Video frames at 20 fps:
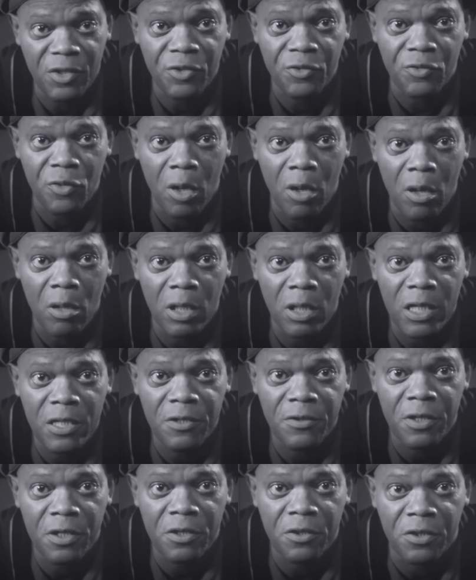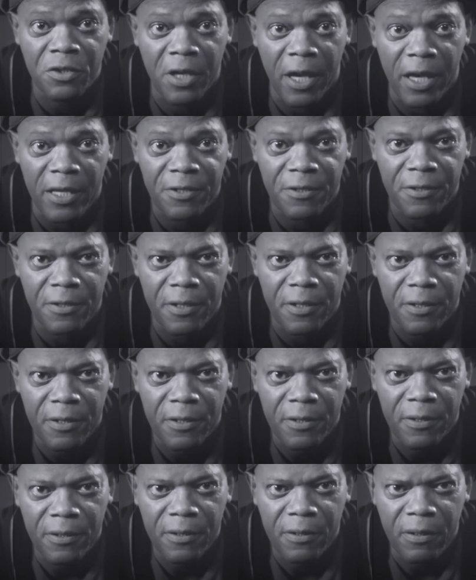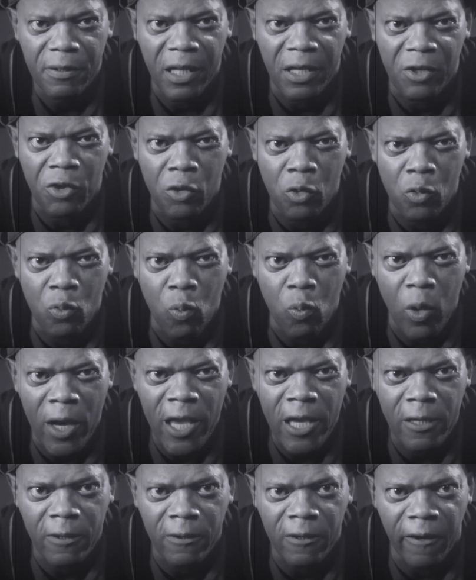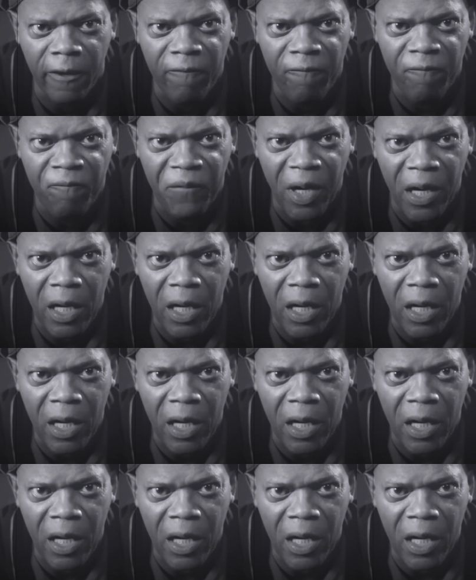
I strongly suggest that you wake the